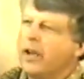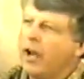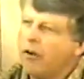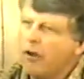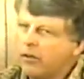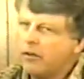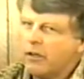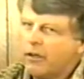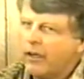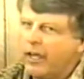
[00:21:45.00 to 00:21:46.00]
Herod
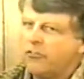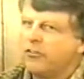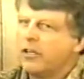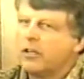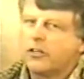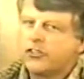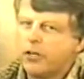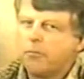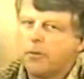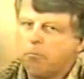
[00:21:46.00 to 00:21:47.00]
as the
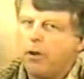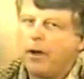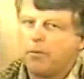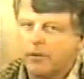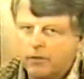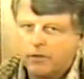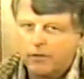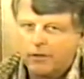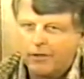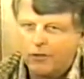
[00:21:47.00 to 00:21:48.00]
illegitimate puppet
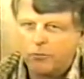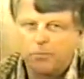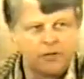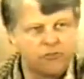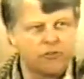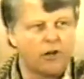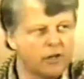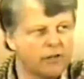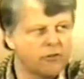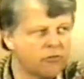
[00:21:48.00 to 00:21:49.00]
who had been installed
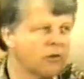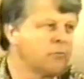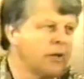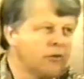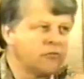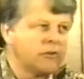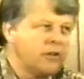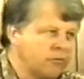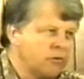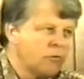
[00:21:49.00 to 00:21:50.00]
on the throne by those
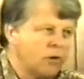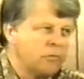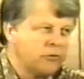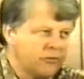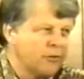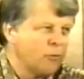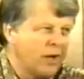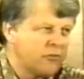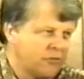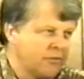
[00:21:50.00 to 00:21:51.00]
evil Romans in the
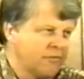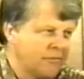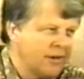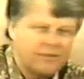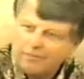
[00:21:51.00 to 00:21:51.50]
West, right?